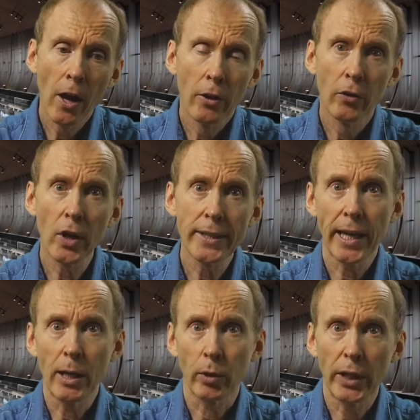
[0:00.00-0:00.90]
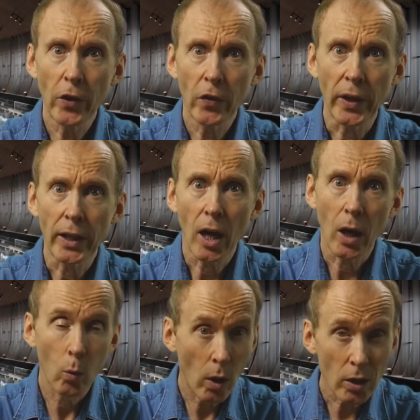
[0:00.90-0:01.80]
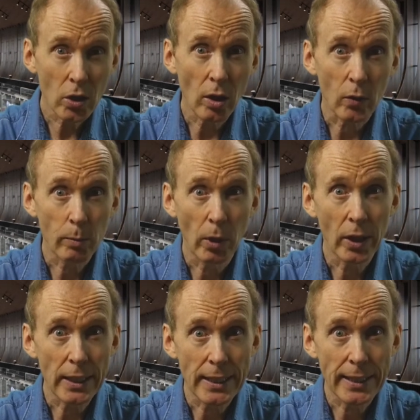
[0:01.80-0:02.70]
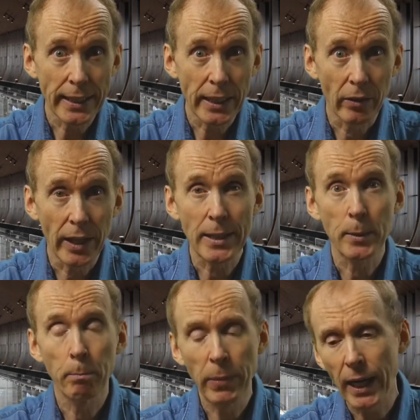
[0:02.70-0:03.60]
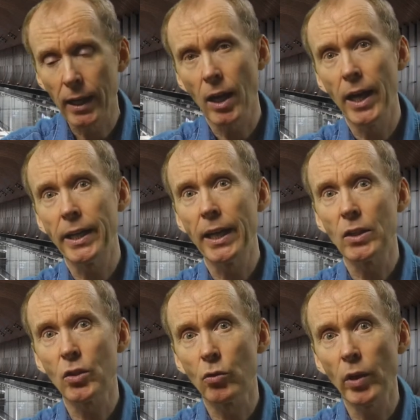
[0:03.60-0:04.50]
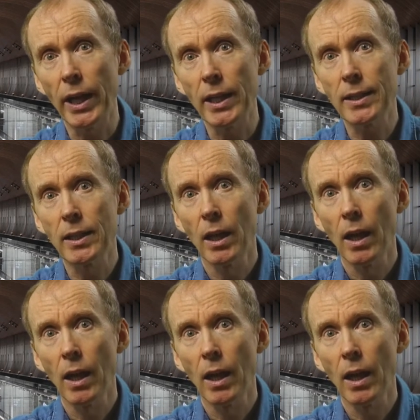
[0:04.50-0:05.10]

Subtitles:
For example, if you think, "I want to stop smoking cigarettes, but I get stressed,"